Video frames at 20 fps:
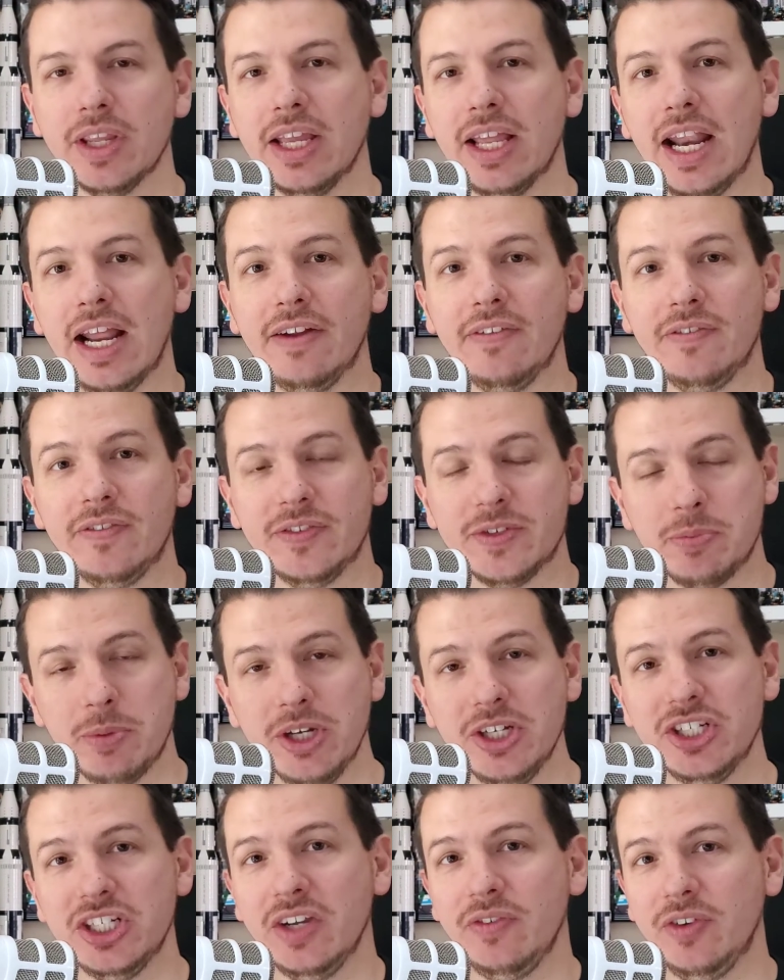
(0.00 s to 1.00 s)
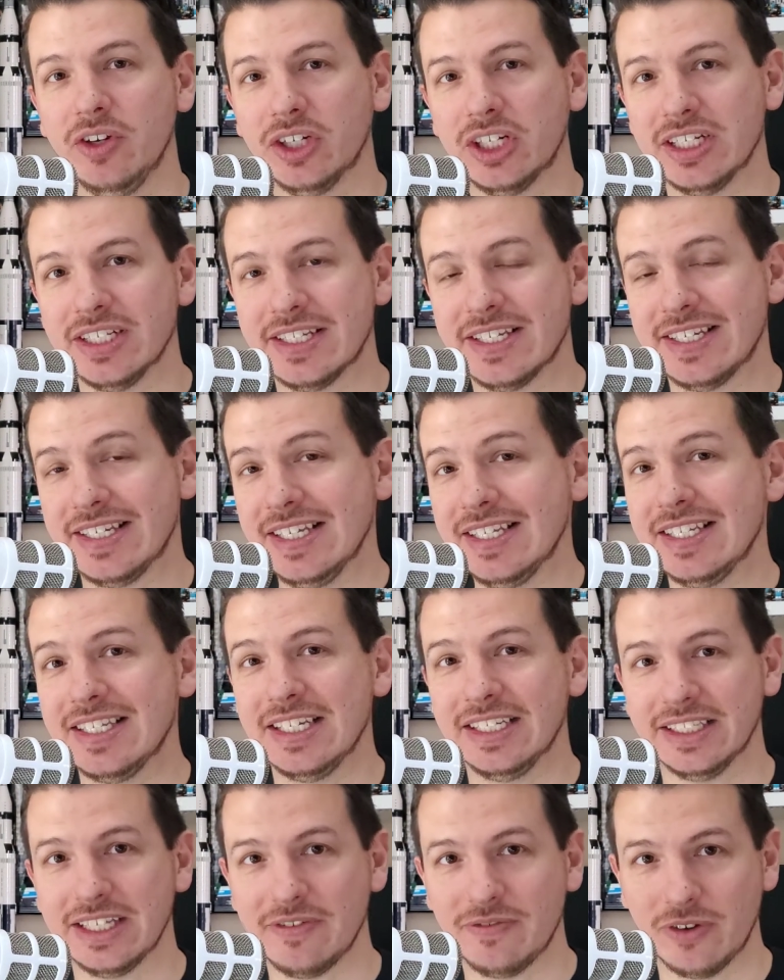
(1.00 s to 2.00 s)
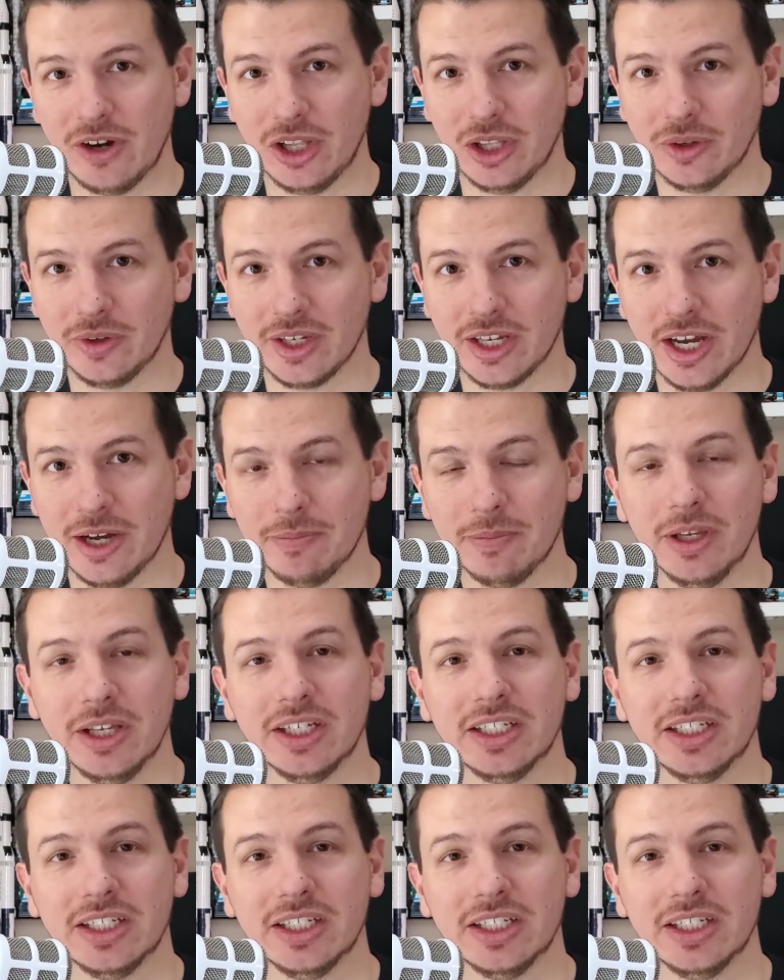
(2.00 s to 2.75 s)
And especially if you're consistently following up.